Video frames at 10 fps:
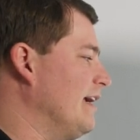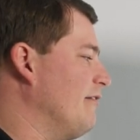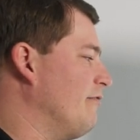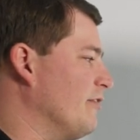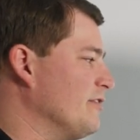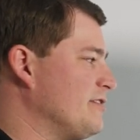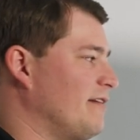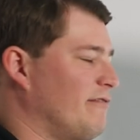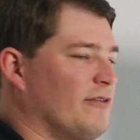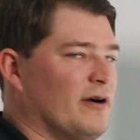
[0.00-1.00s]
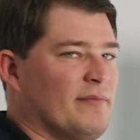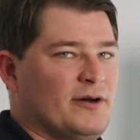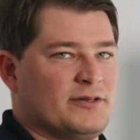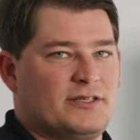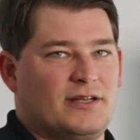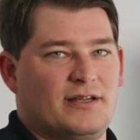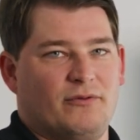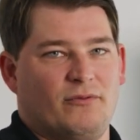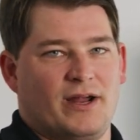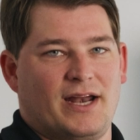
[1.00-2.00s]
First and foremost,
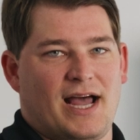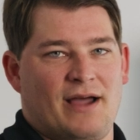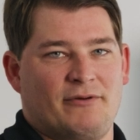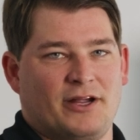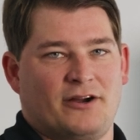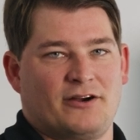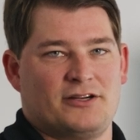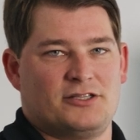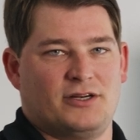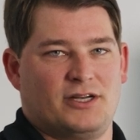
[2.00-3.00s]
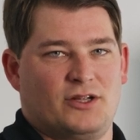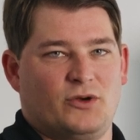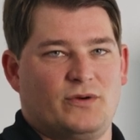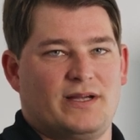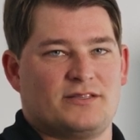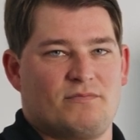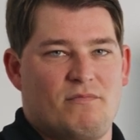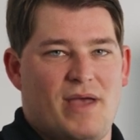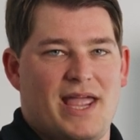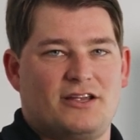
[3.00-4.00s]
what I would encourage you to do is
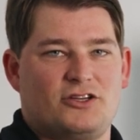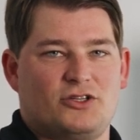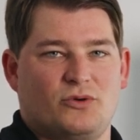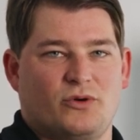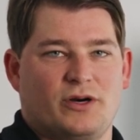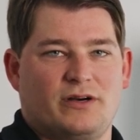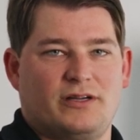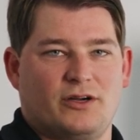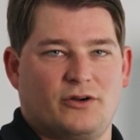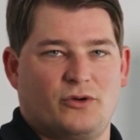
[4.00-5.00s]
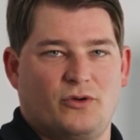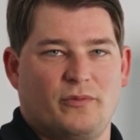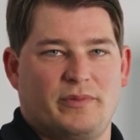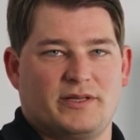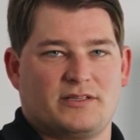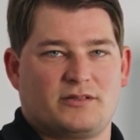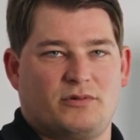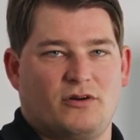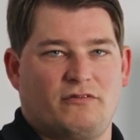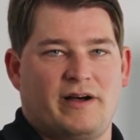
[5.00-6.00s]
make sure your Google Business
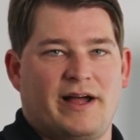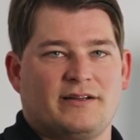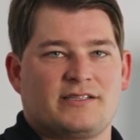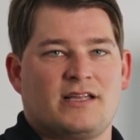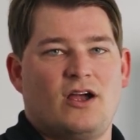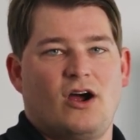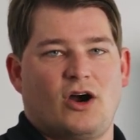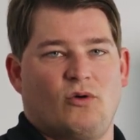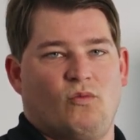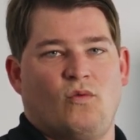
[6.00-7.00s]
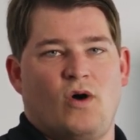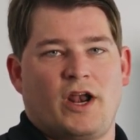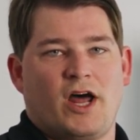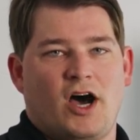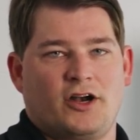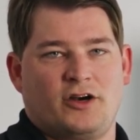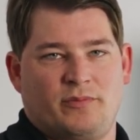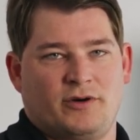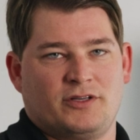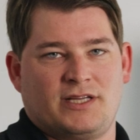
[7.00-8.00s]
Profiles are
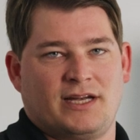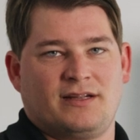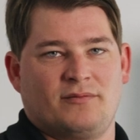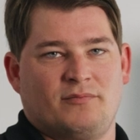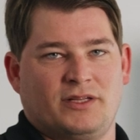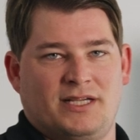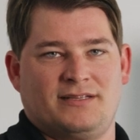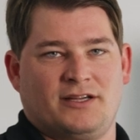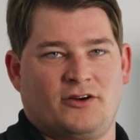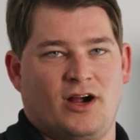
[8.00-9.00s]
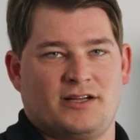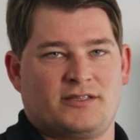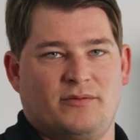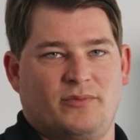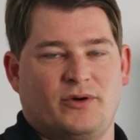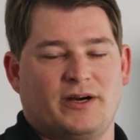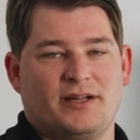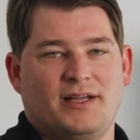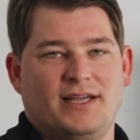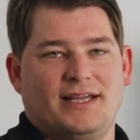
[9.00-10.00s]
100% complete across the board.
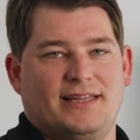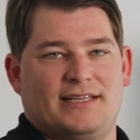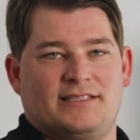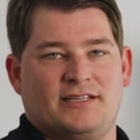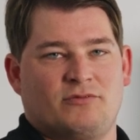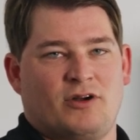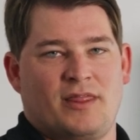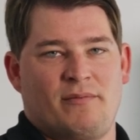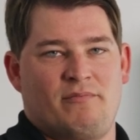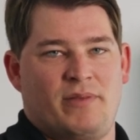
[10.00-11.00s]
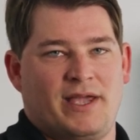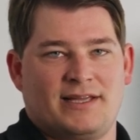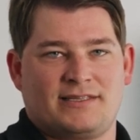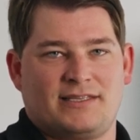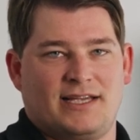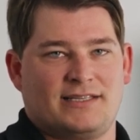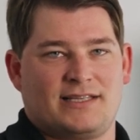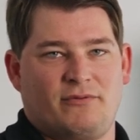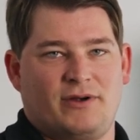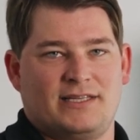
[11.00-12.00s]
This is one of the biggest things
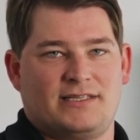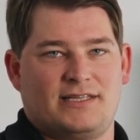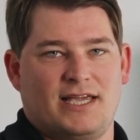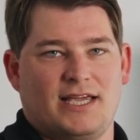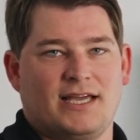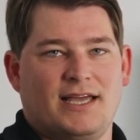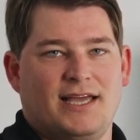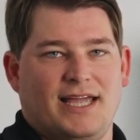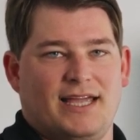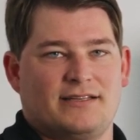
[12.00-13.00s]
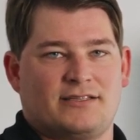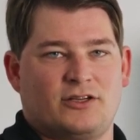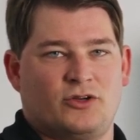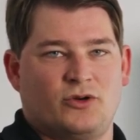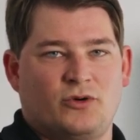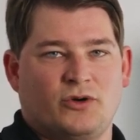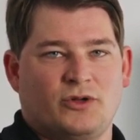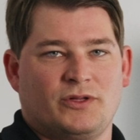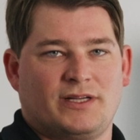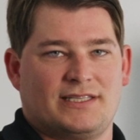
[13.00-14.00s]
that we see is
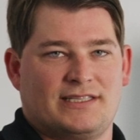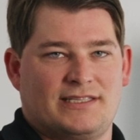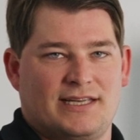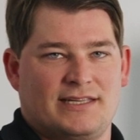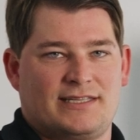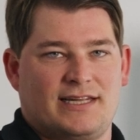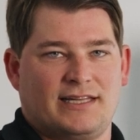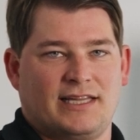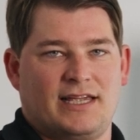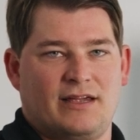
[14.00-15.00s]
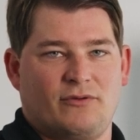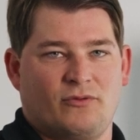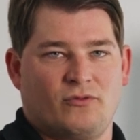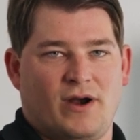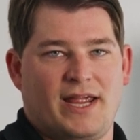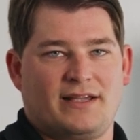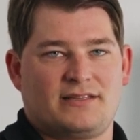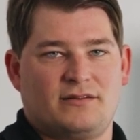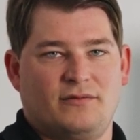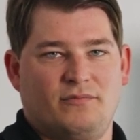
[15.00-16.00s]
Google consistently
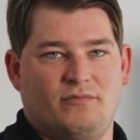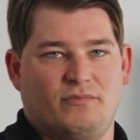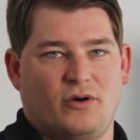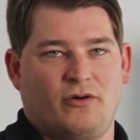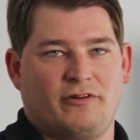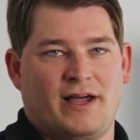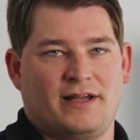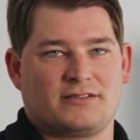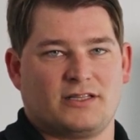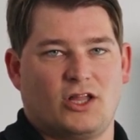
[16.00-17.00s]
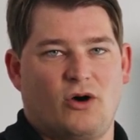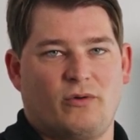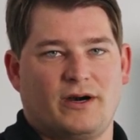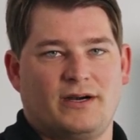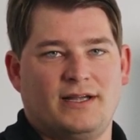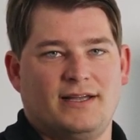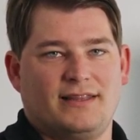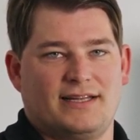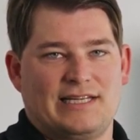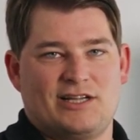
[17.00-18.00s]
ranks profiles lower
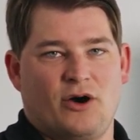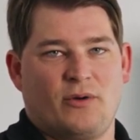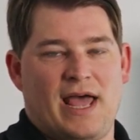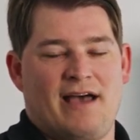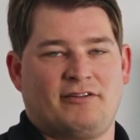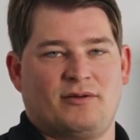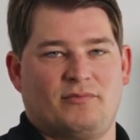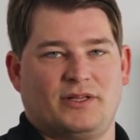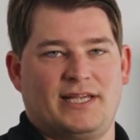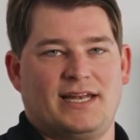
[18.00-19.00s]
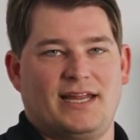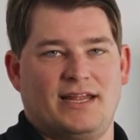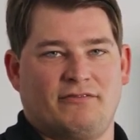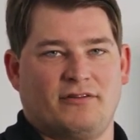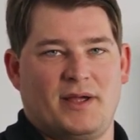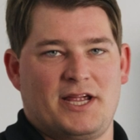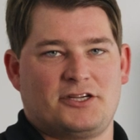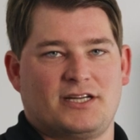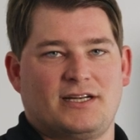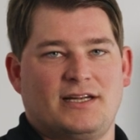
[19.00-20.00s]
that don't have complete
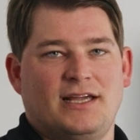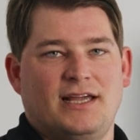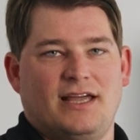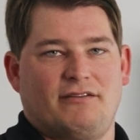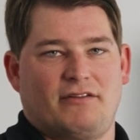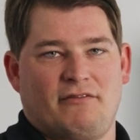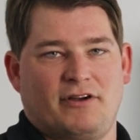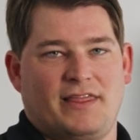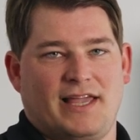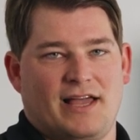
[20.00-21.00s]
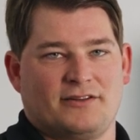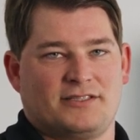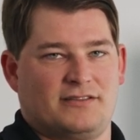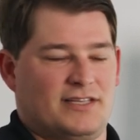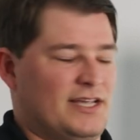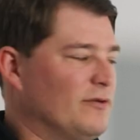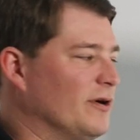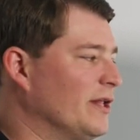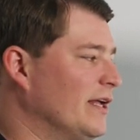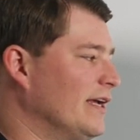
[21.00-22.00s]
information if everything else is
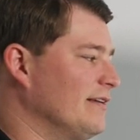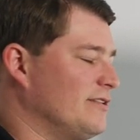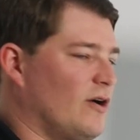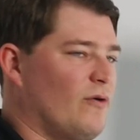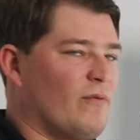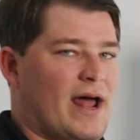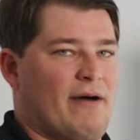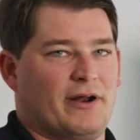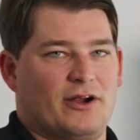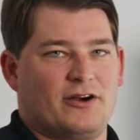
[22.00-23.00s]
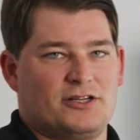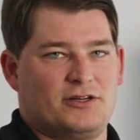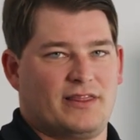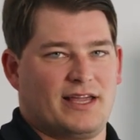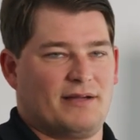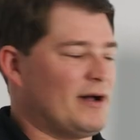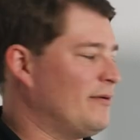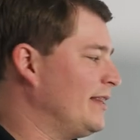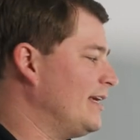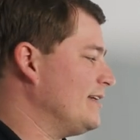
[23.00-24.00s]
equal. So what I would encourage you to think about
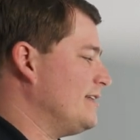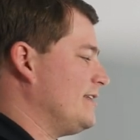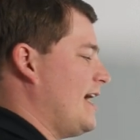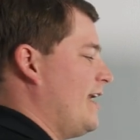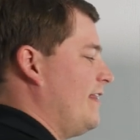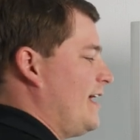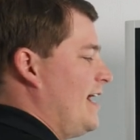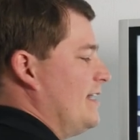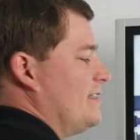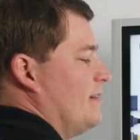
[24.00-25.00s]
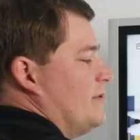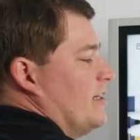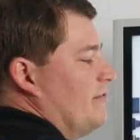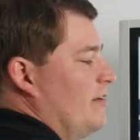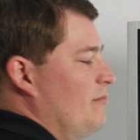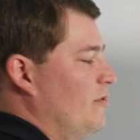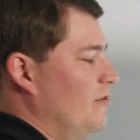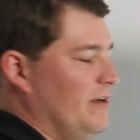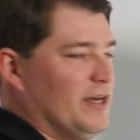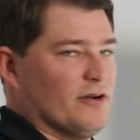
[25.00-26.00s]
with this is kind of the concept of
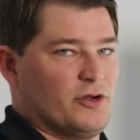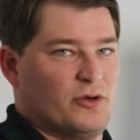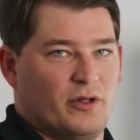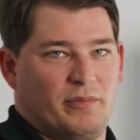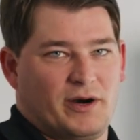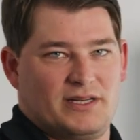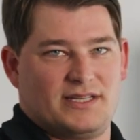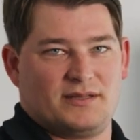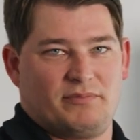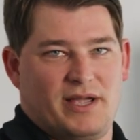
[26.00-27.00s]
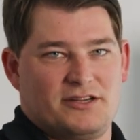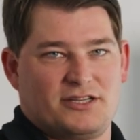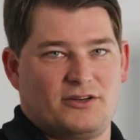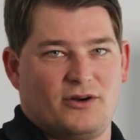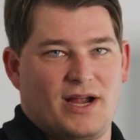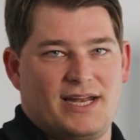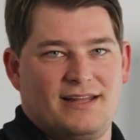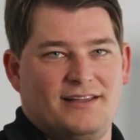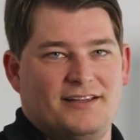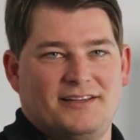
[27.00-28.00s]
improving your Google participation grade.
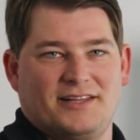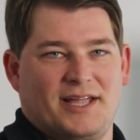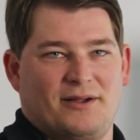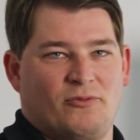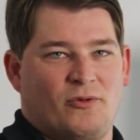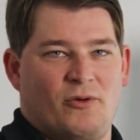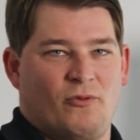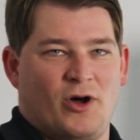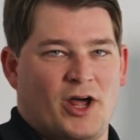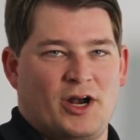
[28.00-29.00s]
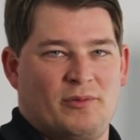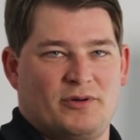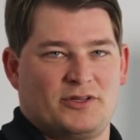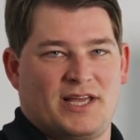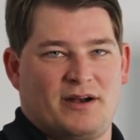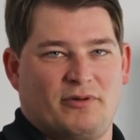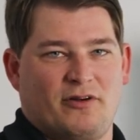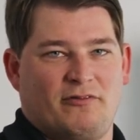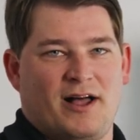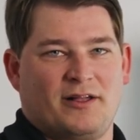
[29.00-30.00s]
Like 100% of
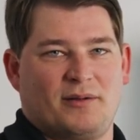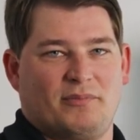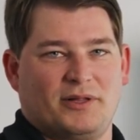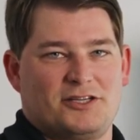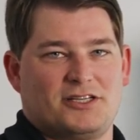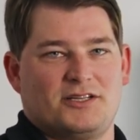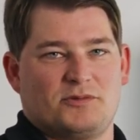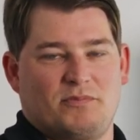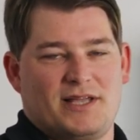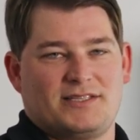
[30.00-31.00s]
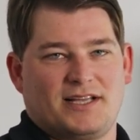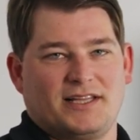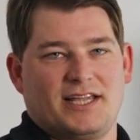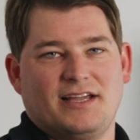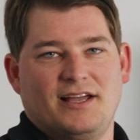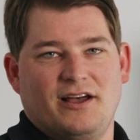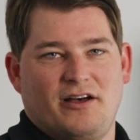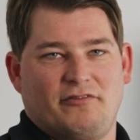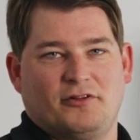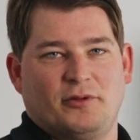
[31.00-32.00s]
profile completion is basically
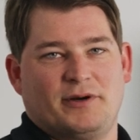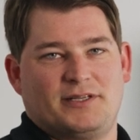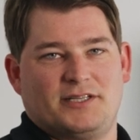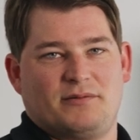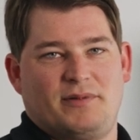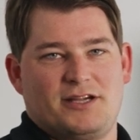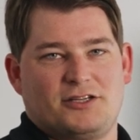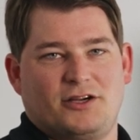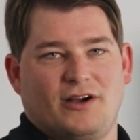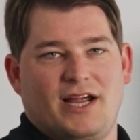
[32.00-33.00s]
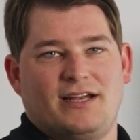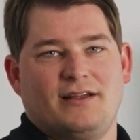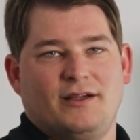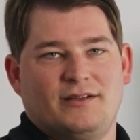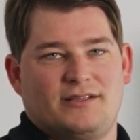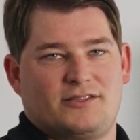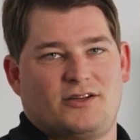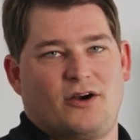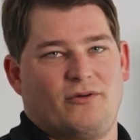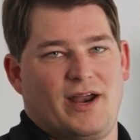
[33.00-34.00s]
a full participation grade to
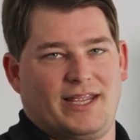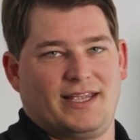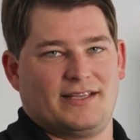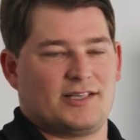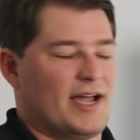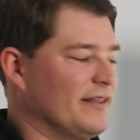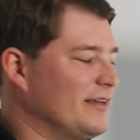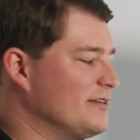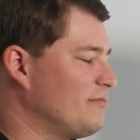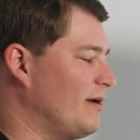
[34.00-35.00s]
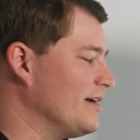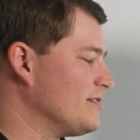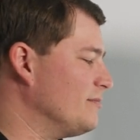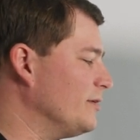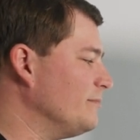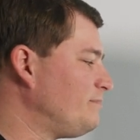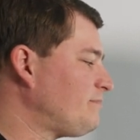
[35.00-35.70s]
start ranking as highly as possible.